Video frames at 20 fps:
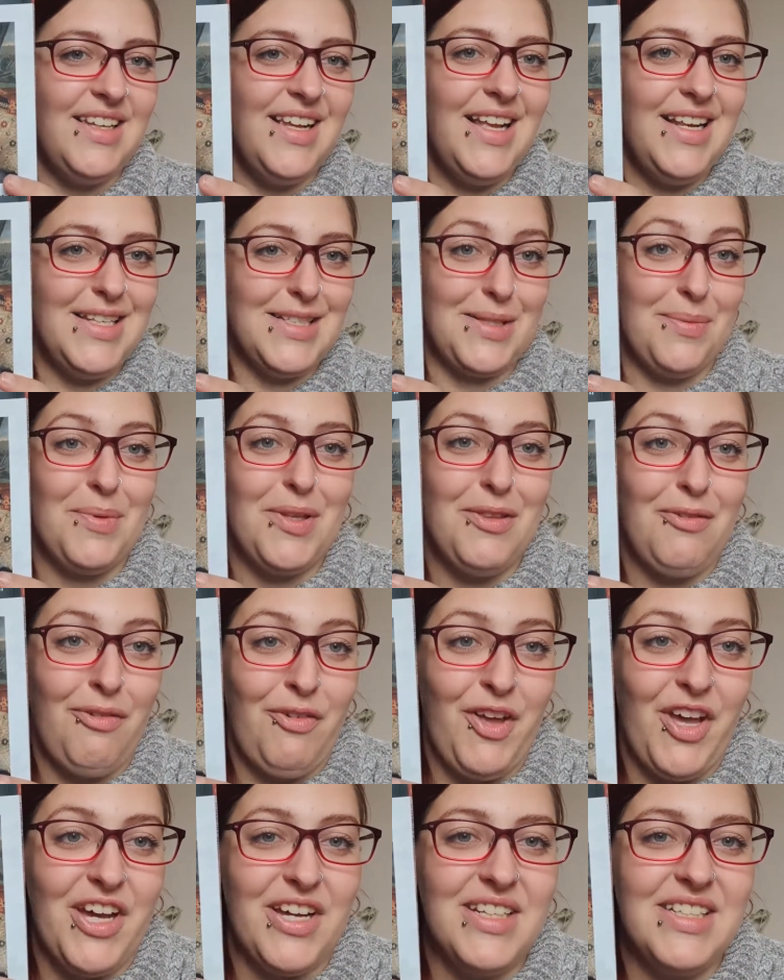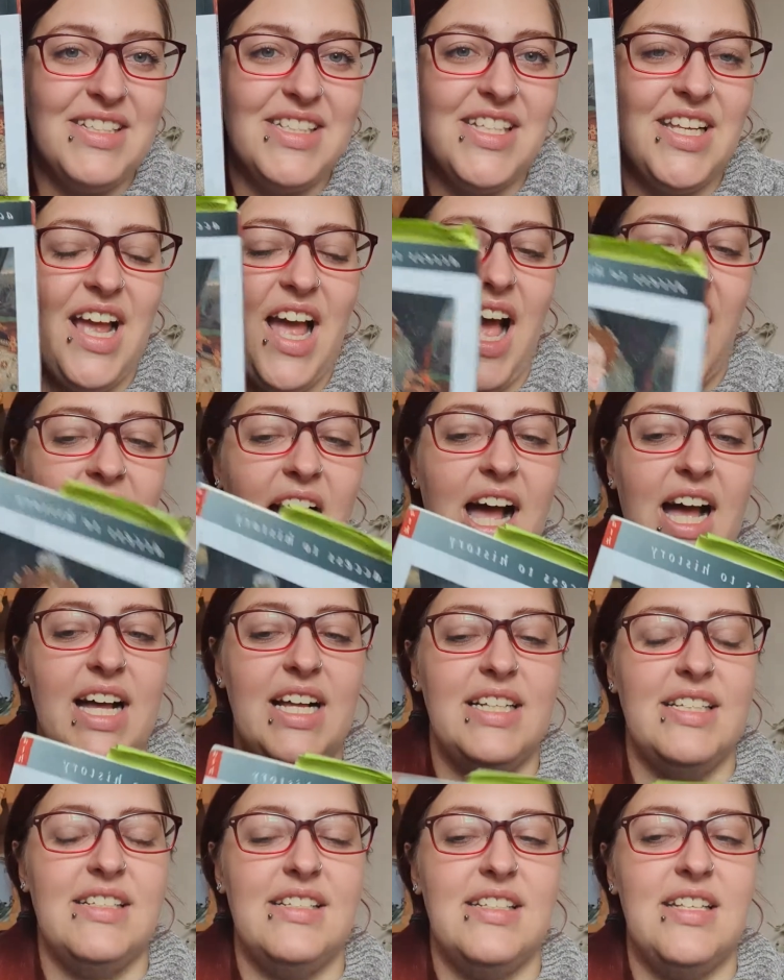Elizabeth I,
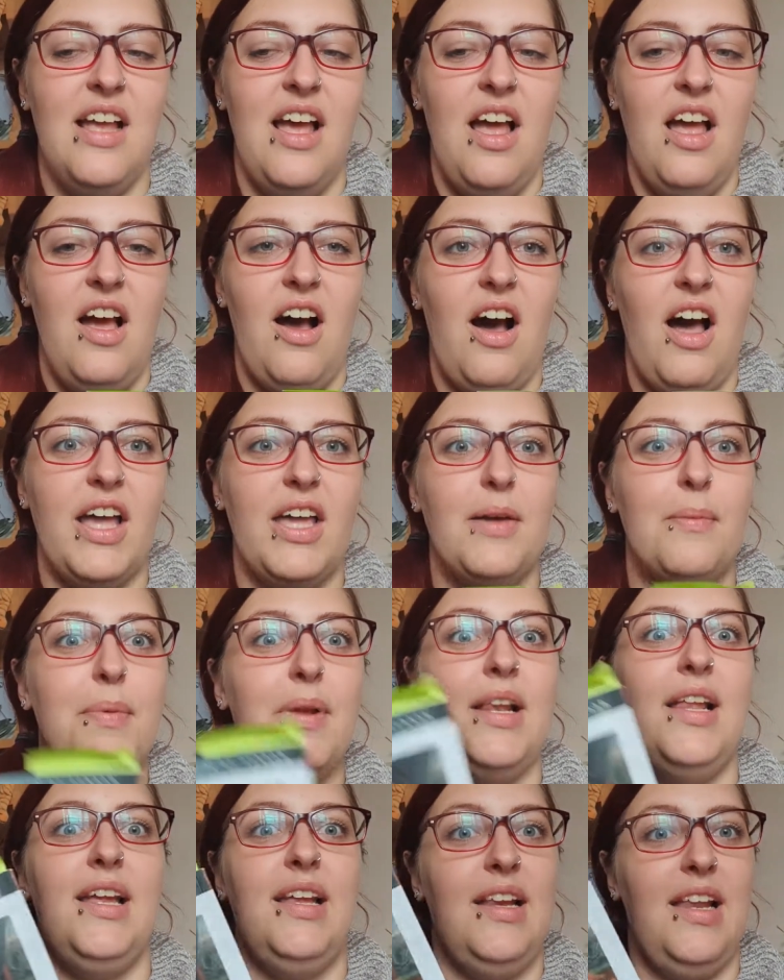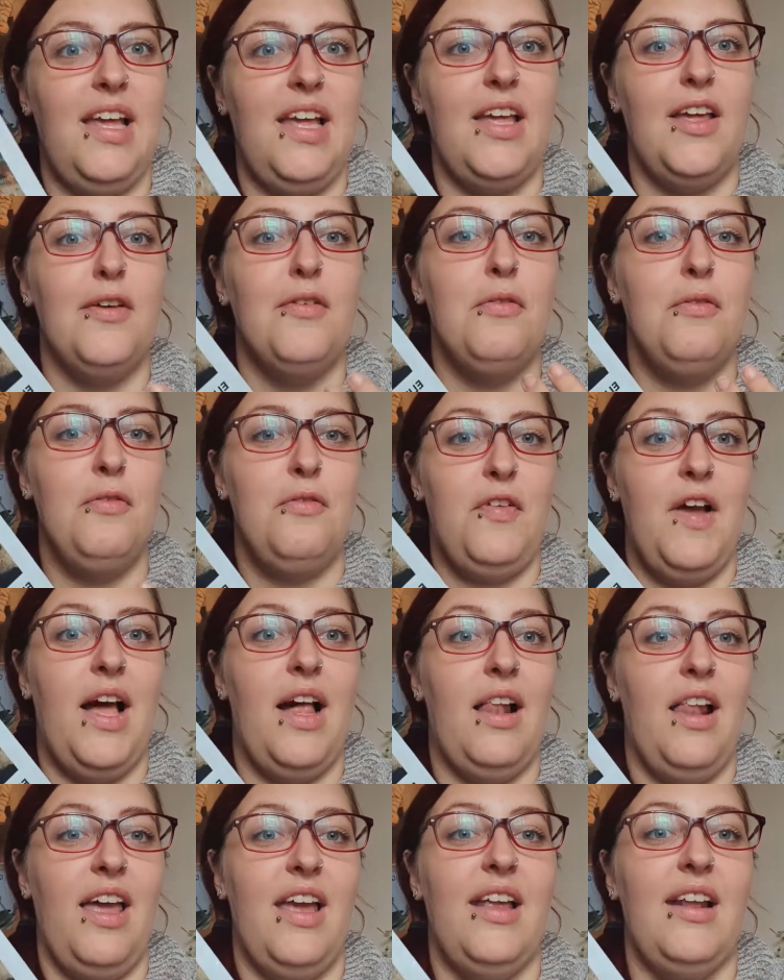and I completely
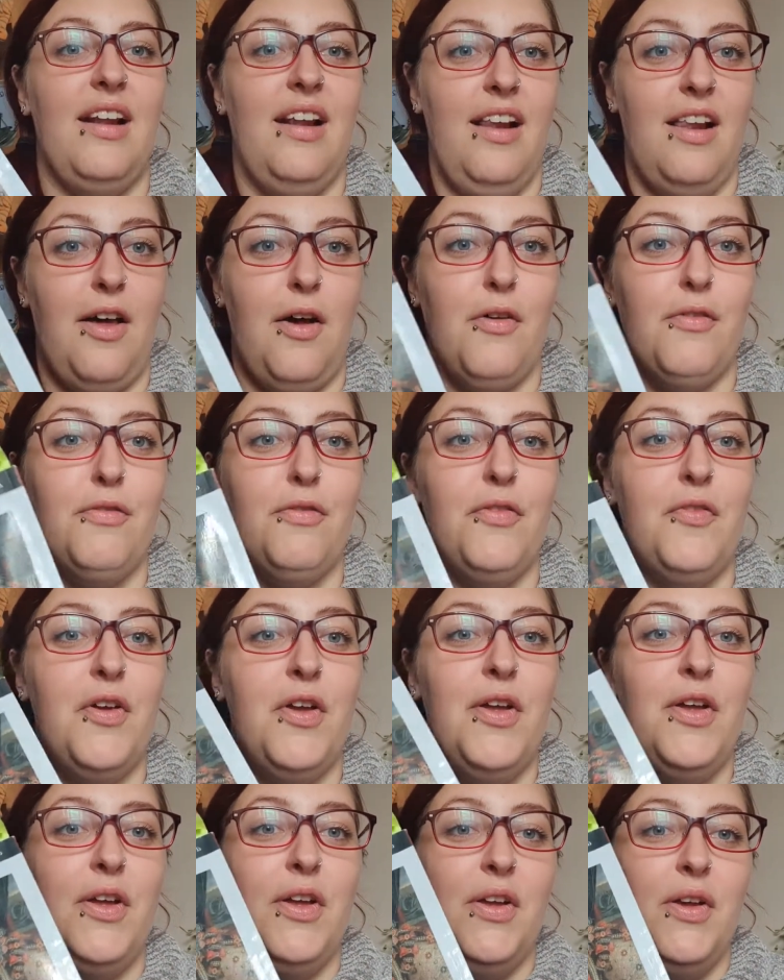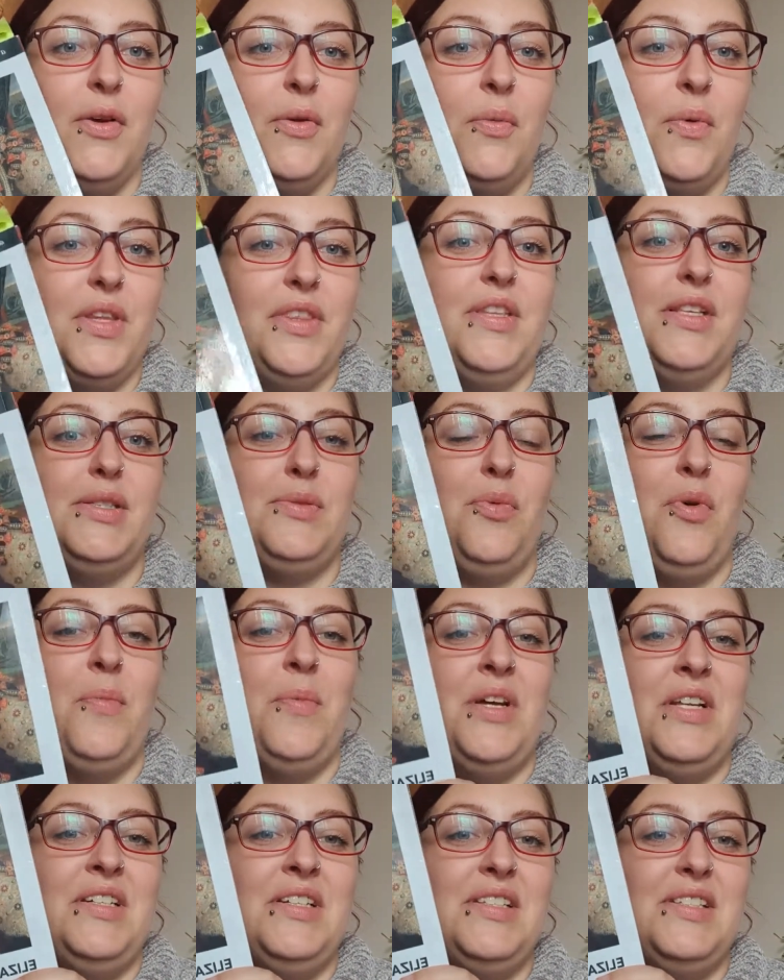fell in love with this
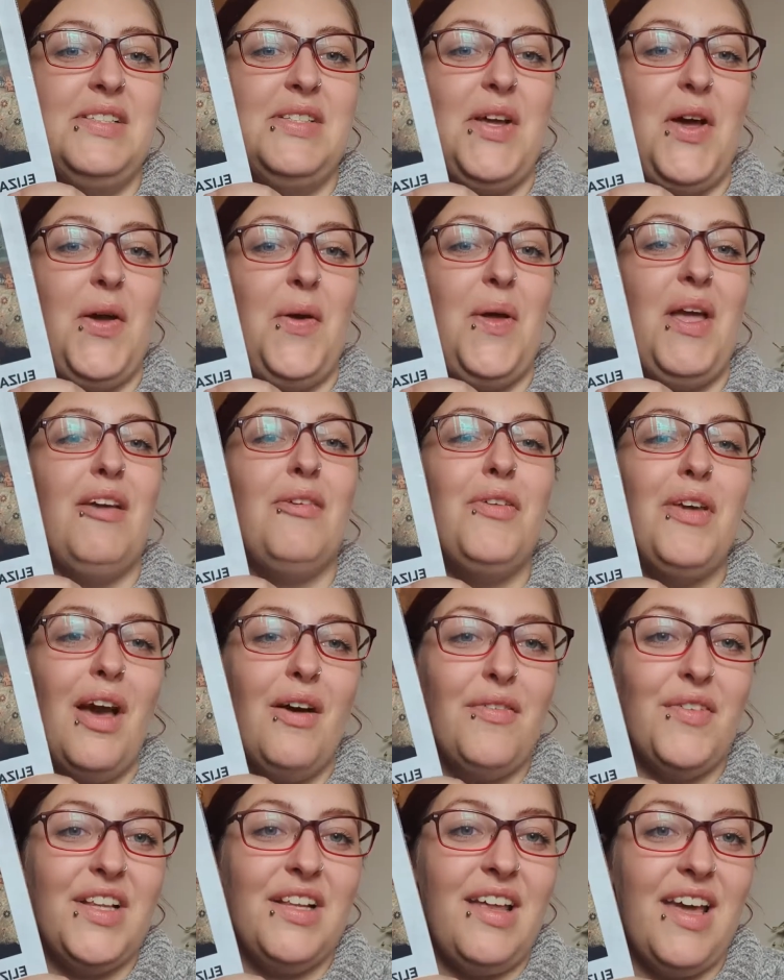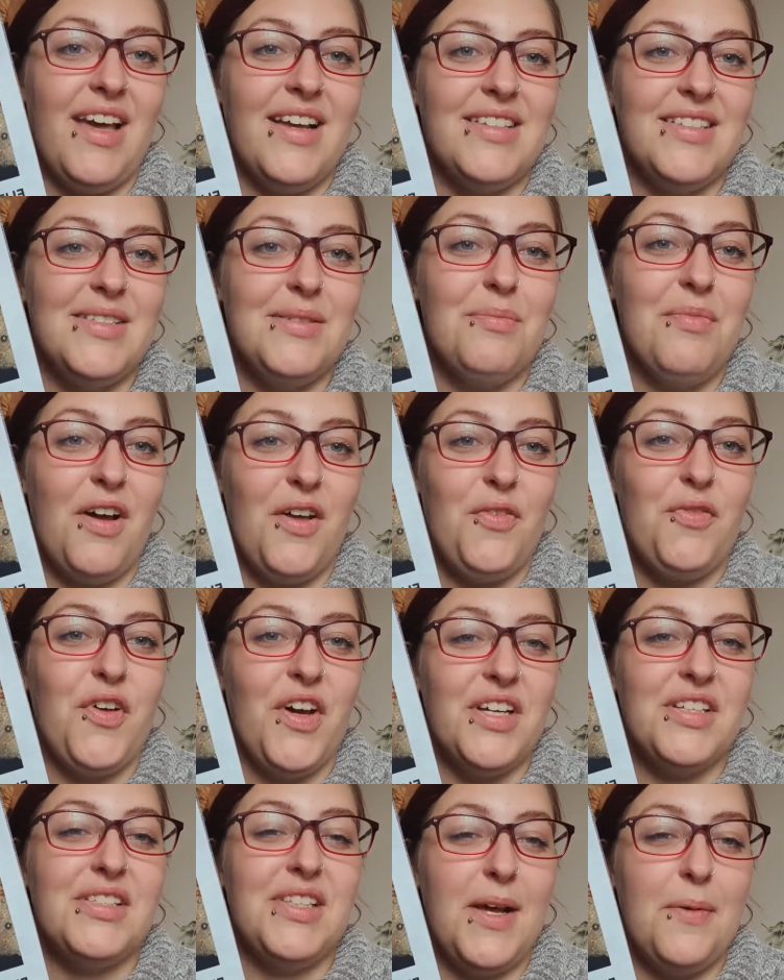woman. So if you haven't guessed, my
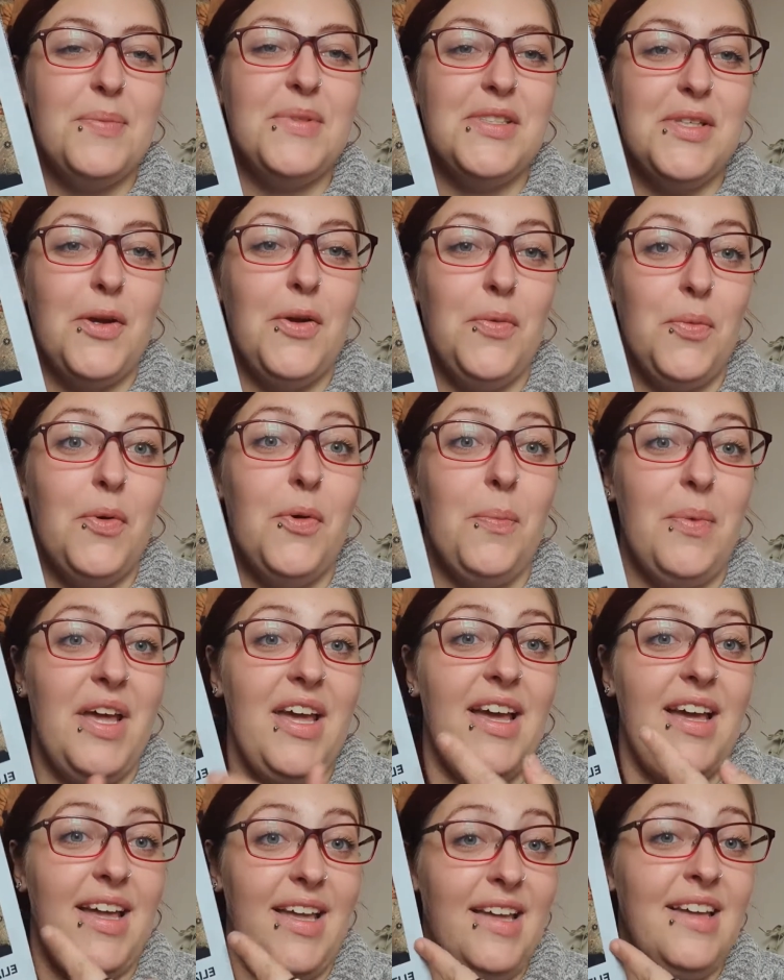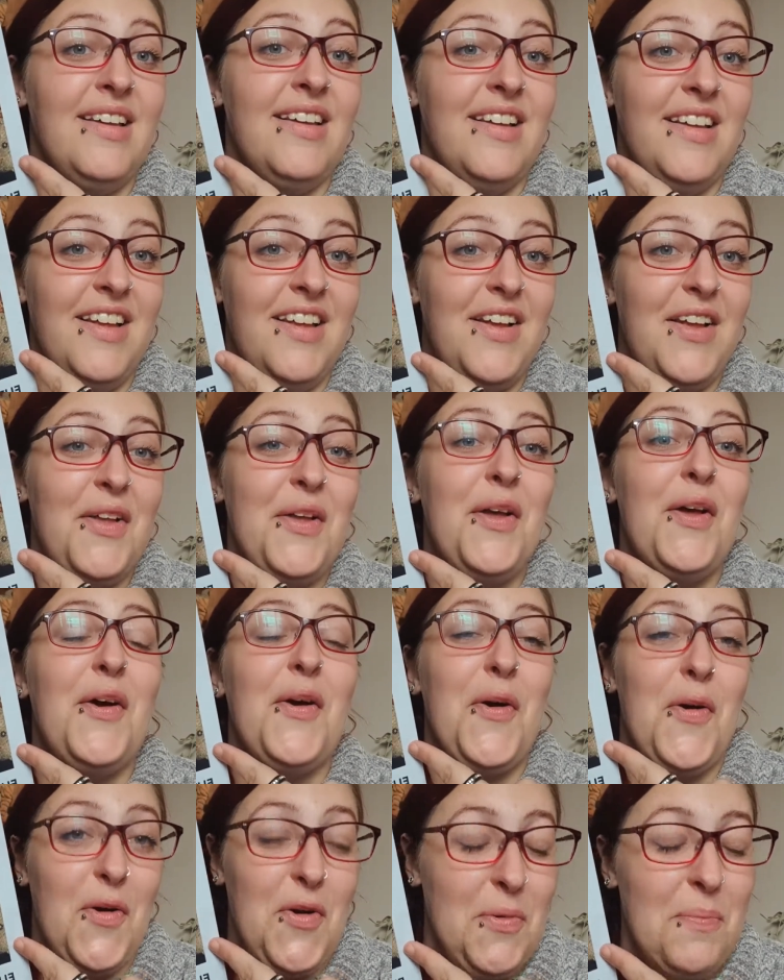first episode will be
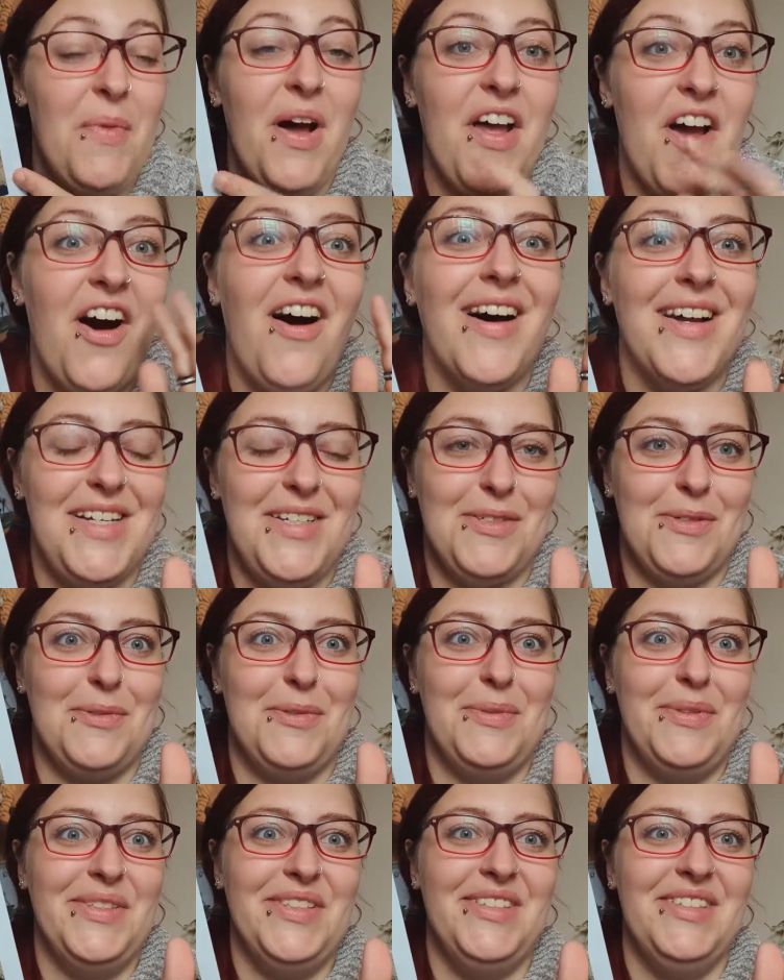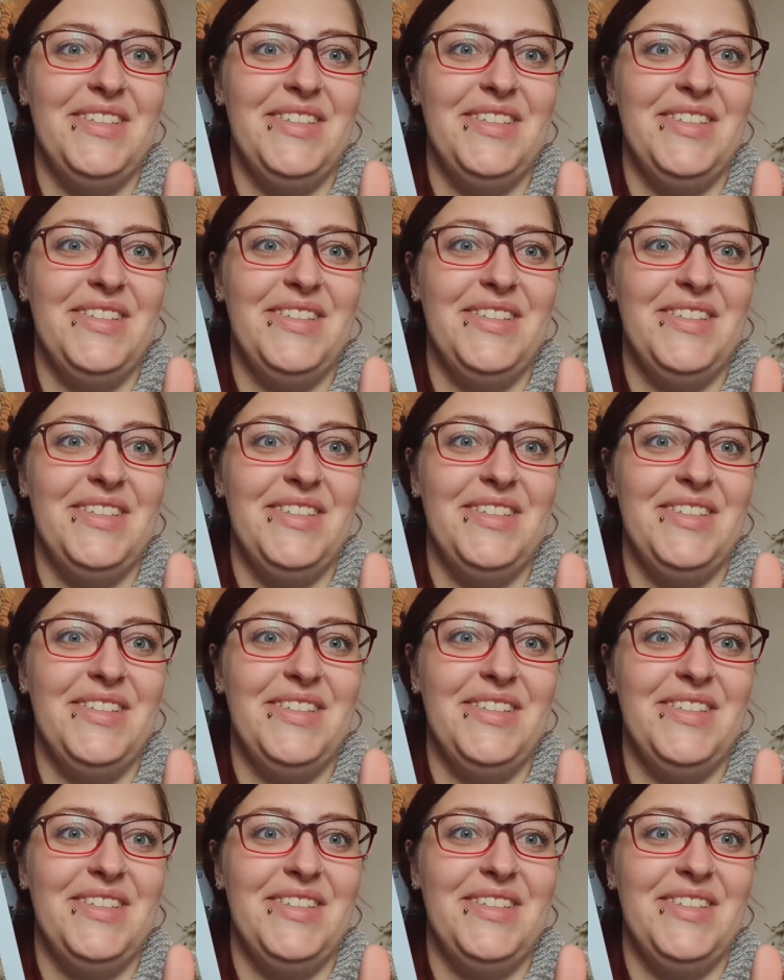on my idol,